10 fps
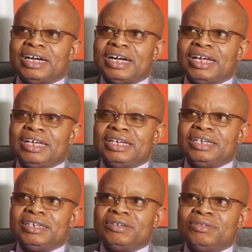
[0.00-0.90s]

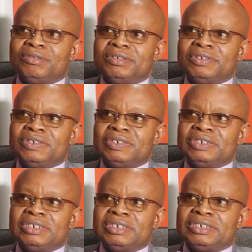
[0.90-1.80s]
I
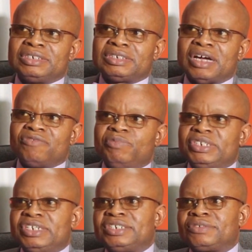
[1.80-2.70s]

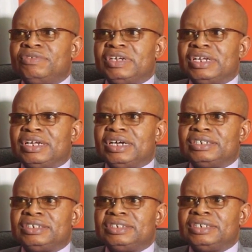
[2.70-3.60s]
serve Business School
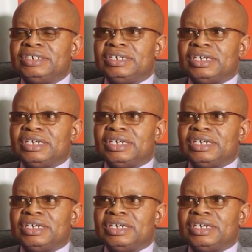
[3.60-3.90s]
Netherlands